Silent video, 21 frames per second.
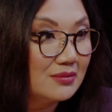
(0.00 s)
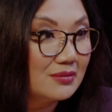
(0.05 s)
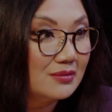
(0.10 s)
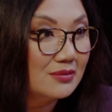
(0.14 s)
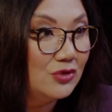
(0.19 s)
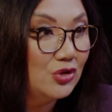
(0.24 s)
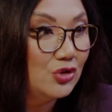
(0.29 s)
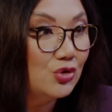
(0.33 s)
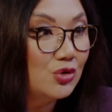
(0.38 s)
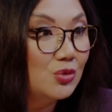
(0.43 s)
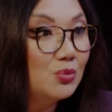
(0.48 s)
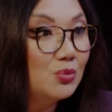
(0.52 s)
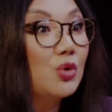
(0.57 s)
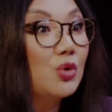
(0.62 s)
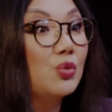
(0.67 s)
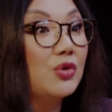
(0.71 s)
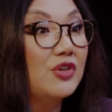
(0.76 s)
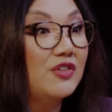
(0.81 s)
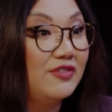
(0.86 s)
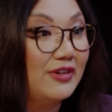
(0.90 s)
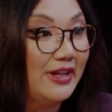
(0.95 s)
You do more
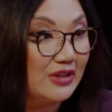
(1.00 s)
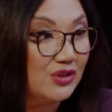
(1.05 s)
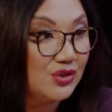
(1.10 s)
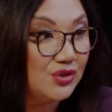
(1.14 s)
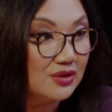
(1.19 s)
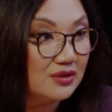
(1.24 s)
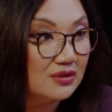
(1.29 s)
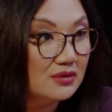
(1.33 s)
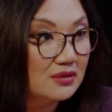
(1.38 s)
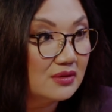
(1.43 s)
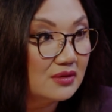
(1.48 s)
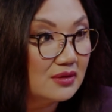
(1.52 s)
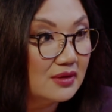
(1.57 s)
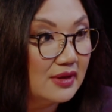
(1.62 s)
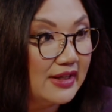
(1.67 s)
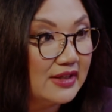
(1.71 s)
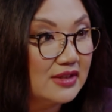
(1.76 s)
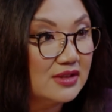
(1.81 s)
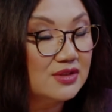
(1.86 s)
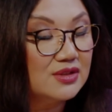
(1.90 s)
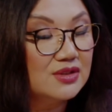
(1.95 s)
reflection.
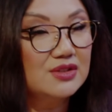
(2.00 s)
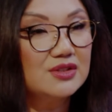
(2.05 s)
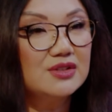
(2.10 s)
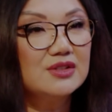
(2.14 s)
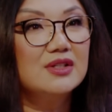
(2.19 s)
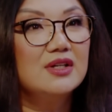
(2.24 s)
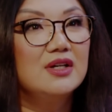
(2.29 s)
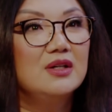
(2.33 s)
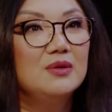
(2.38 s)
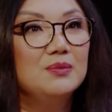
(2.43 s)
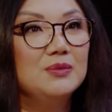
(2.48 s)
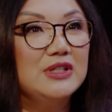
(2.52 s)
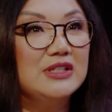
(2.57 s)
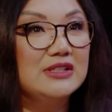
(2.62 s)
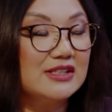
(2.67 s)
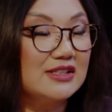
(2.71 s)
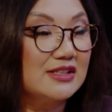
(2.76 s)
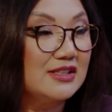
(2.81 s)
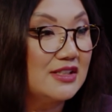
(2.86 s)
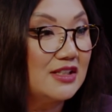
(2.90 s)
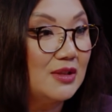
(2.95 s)
And is
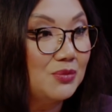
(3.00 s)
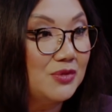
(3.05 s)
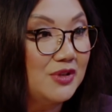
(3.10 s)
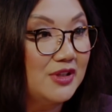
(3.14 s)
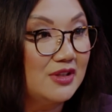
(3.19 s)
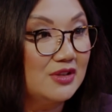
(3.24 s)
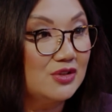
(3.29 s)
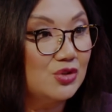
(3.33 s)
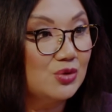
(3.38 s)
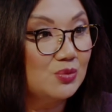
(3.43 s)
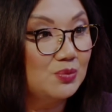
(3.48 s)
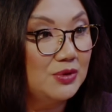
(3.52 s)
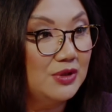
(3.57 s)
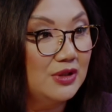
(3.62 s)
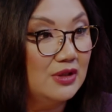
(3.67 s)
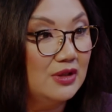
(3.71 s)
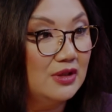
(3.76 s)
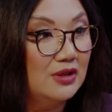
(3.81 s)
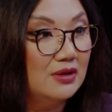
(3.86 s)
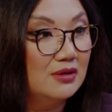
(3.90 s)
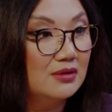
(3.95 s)
it something to
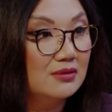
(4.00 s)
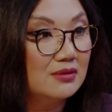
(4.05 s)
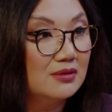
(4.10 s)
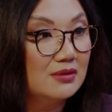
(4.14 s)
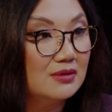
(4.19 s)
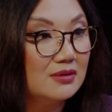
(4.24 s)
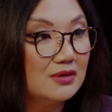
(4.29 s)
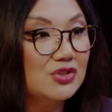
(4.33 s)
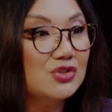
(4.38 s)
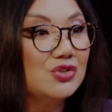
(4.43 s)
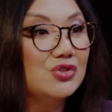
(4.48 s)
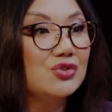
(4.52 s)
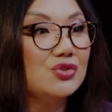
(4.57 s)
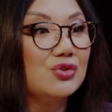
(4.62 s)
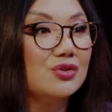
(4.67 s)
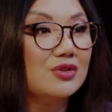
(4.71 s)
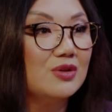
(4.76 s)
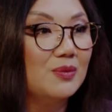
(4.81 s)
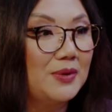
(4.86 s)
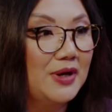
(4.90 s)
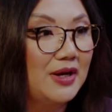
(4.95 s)
be
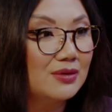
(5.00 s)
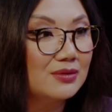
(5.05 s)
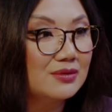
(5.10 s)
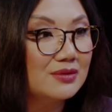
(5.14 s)
concerned about?